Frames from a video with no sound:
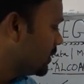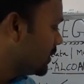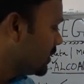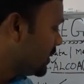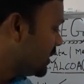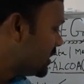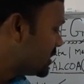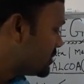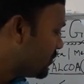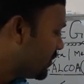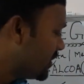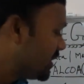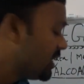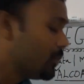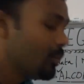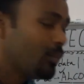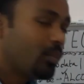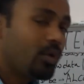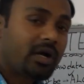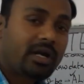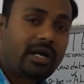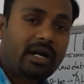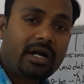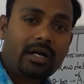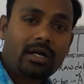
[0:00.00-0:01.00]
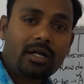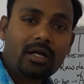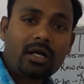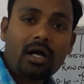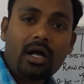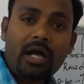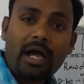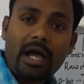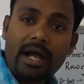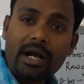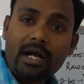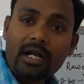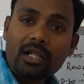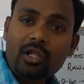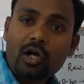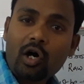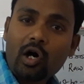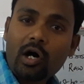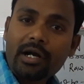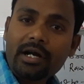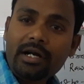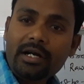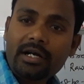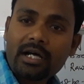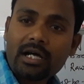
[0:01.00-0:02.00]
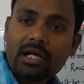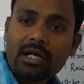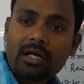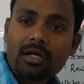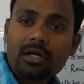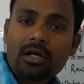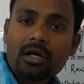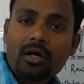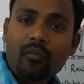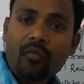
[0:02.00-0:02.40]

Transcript: It's very important. And the auditor,